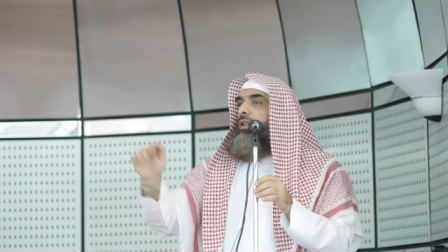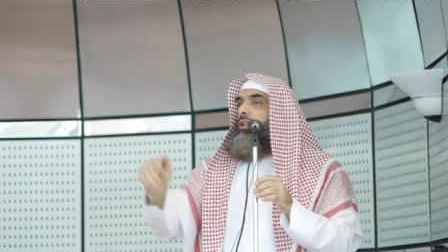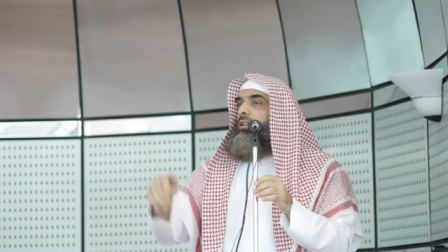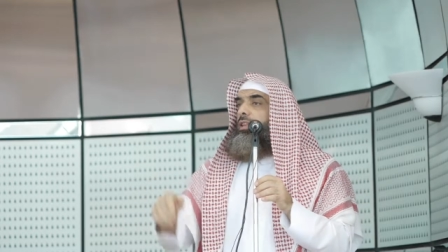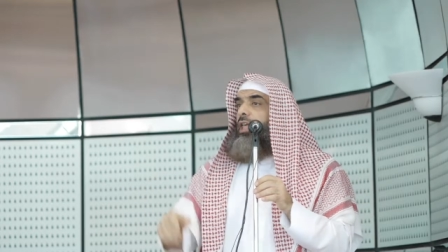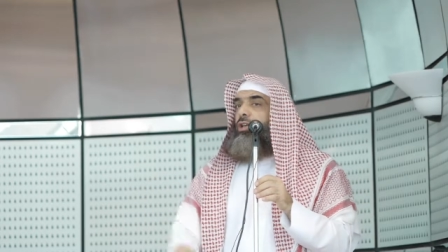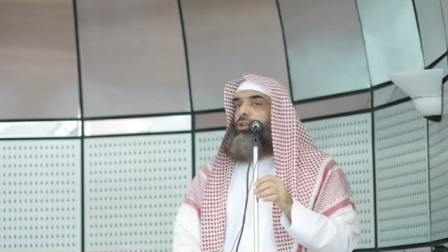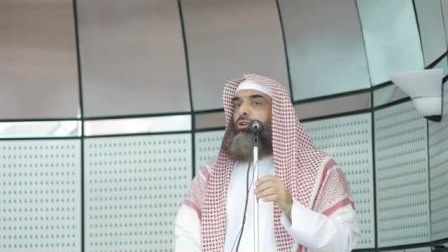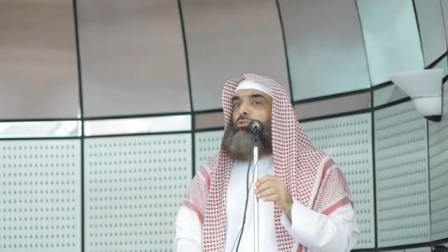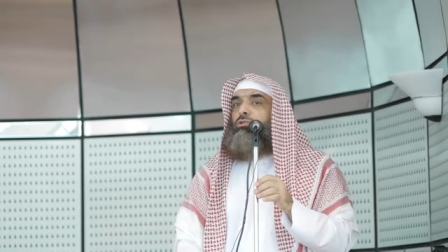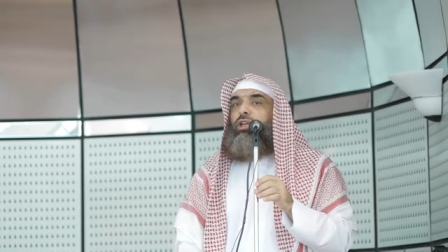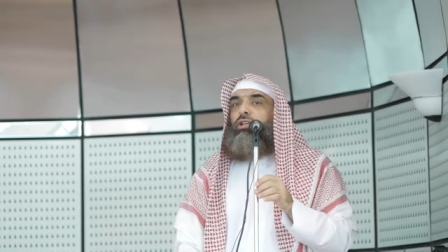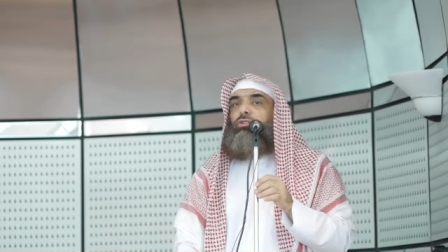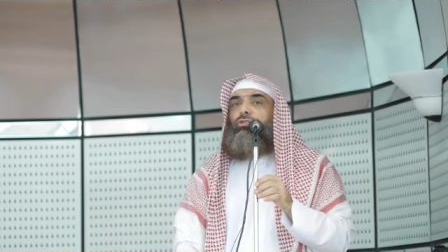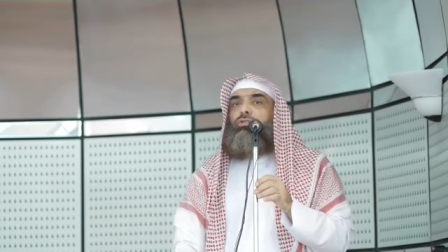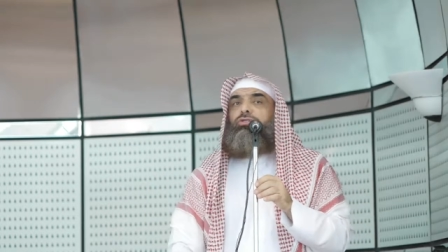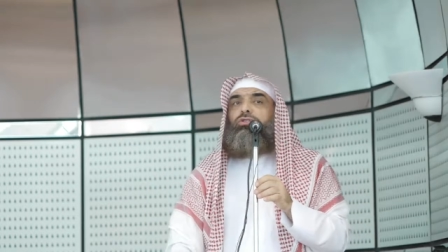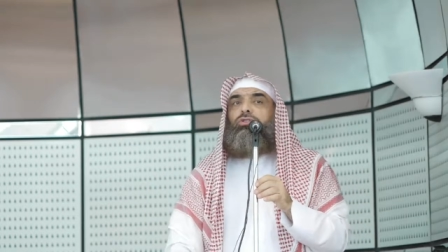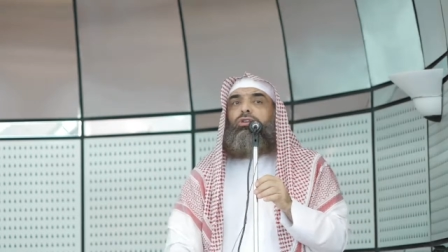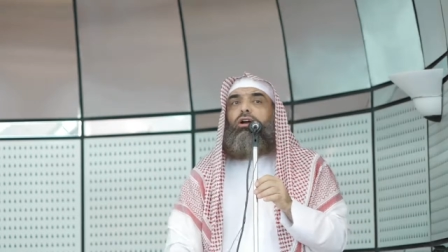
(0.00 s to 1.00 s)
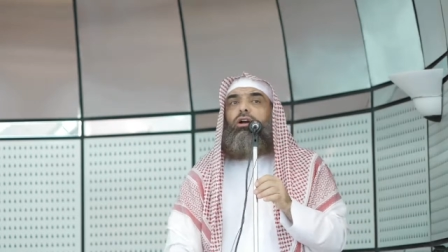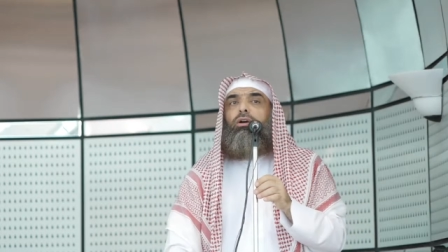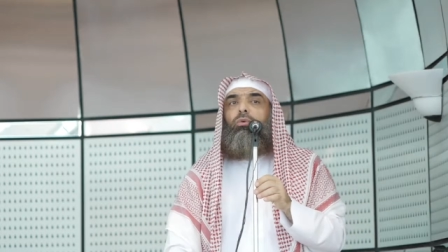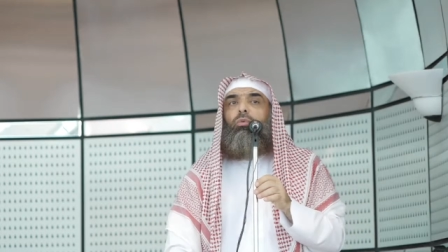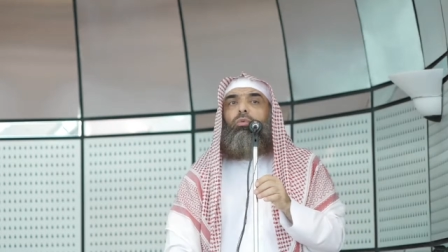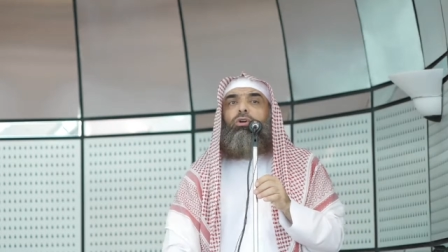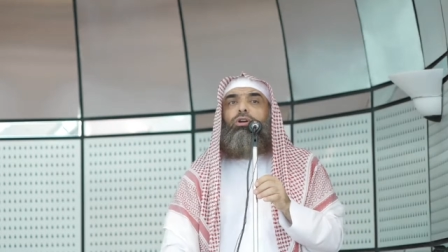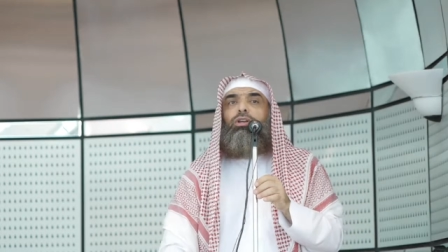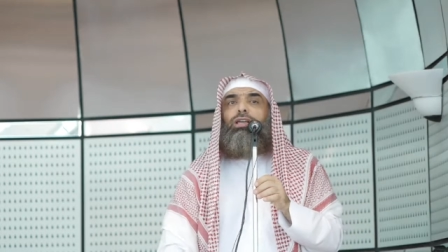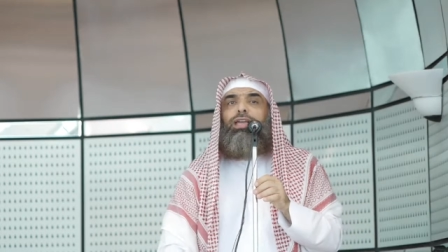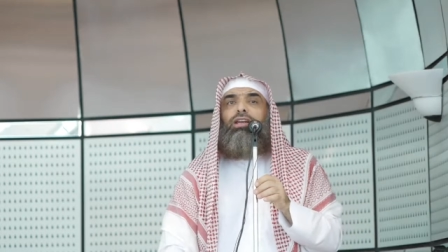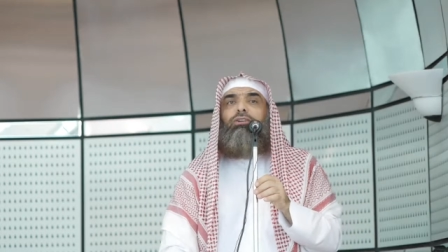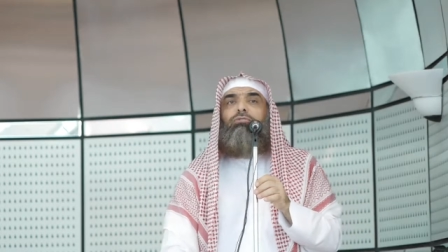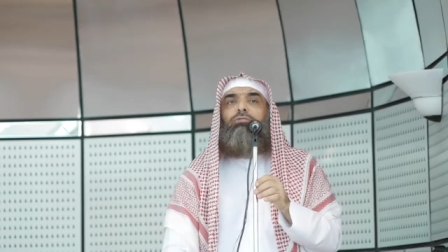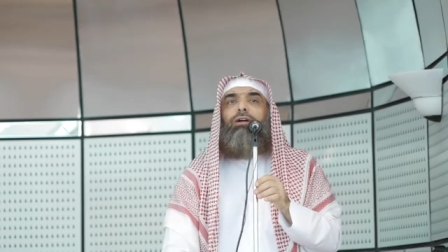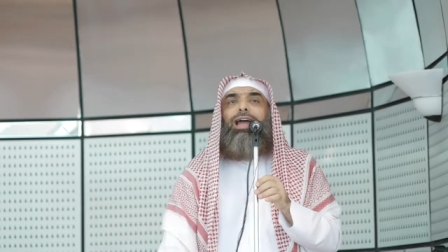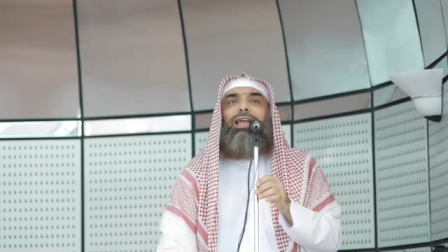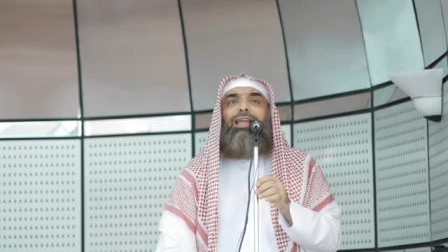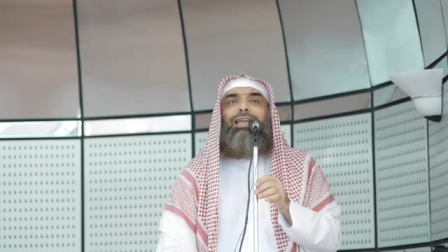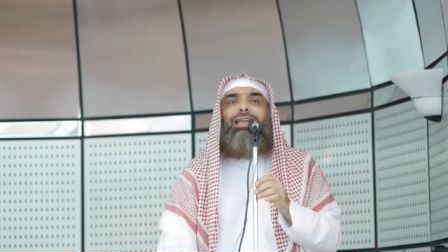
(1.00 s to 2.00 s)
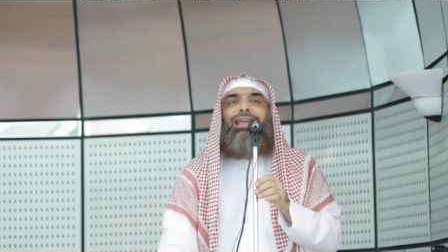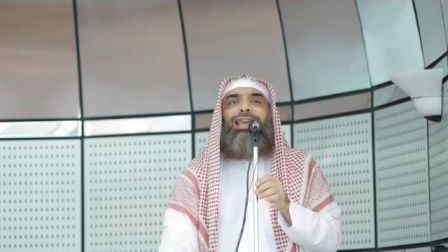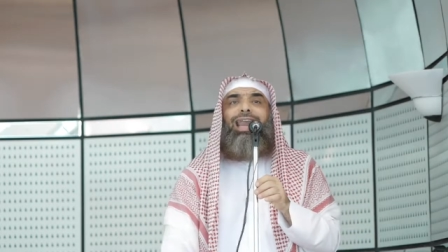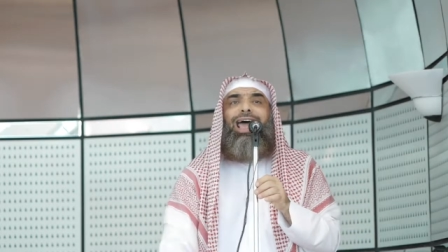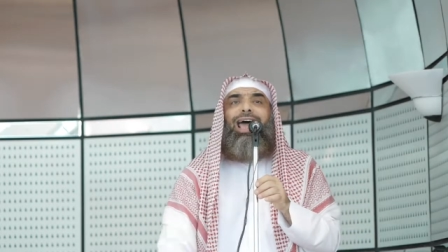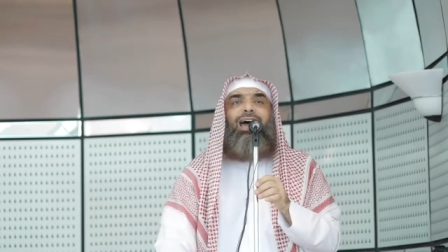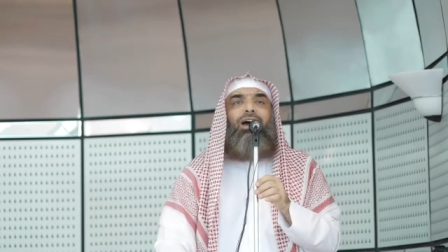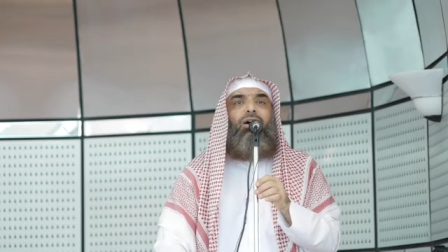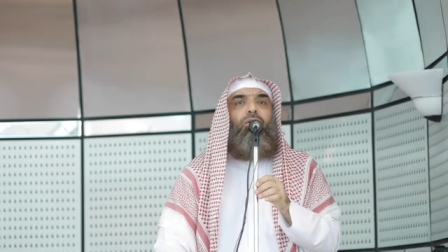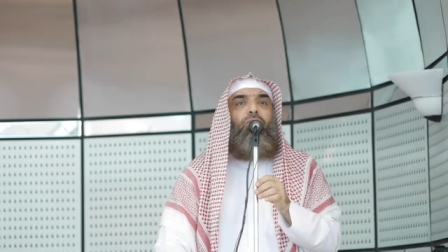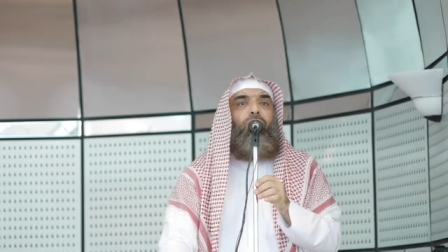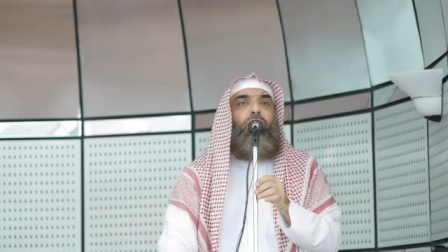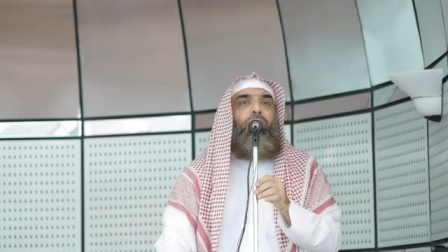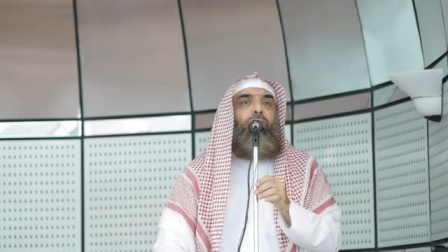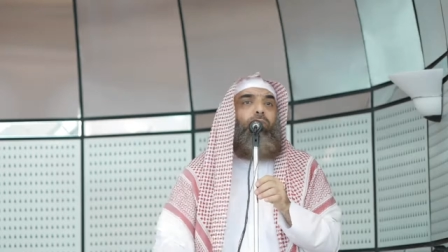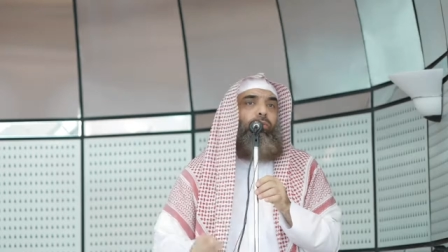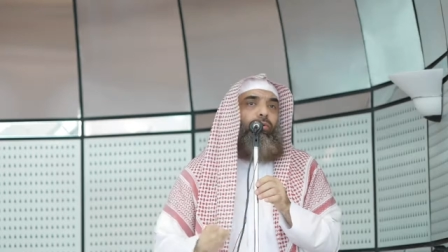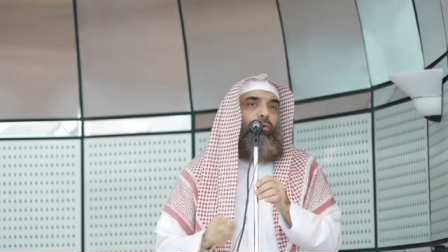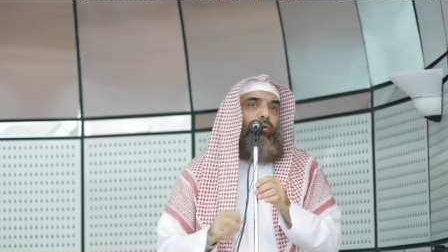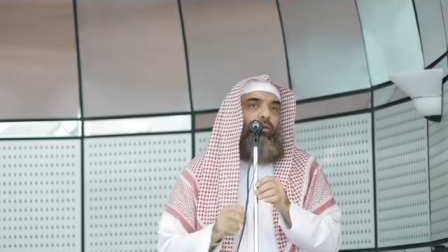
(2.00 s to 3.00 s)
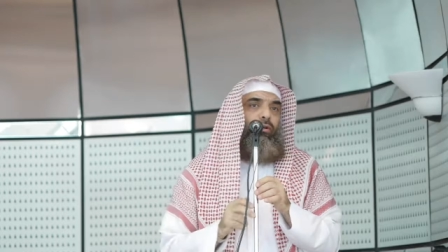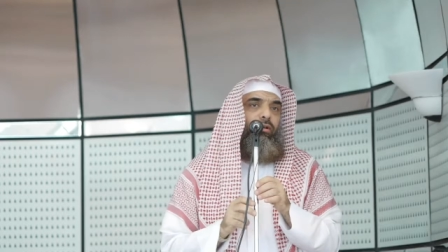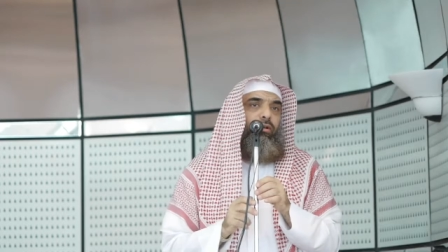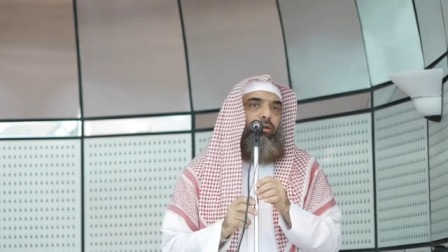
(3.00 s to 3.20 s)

then you need to start working right now.